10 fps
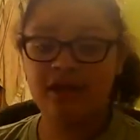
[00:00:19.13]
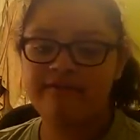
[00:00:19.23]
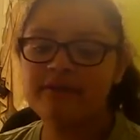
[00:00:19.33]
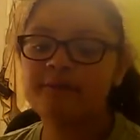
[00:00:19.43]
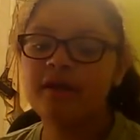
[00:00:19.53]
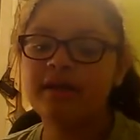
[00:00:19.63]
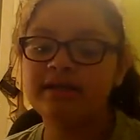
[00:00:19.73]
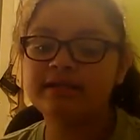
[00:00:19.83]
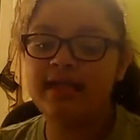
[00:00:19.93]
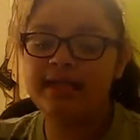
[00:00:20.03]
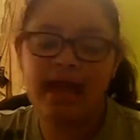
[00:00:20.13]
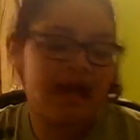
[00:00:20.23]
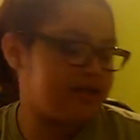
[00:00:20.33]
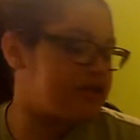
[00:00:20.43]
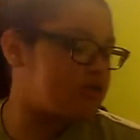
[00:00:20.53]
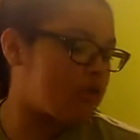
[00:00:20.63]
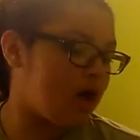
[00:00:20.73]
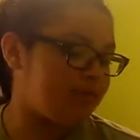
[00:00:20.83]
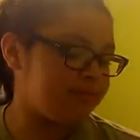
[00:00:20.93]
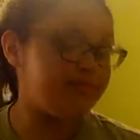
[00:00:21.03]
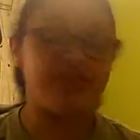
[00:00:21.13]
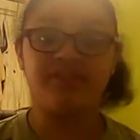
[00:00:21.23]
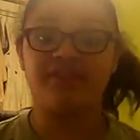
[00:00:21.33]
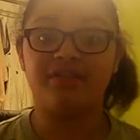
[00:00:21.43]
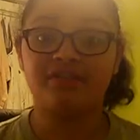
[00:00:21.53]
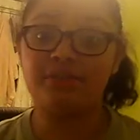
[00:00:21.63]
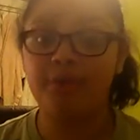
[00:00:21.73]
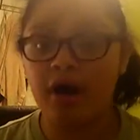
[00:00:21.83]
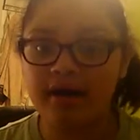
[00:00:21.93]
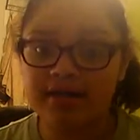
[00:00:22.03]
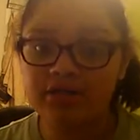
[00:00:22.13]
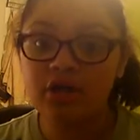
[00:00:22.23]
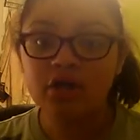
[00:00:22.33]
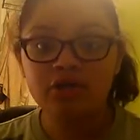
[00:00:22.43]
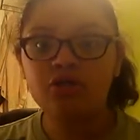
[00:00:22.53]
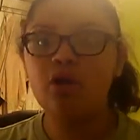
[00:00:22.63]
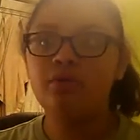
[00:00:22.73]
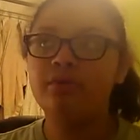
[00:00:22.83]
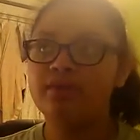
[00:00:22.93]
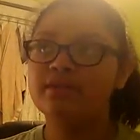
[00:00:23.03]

love these products, and I just um think that these are the products to go to in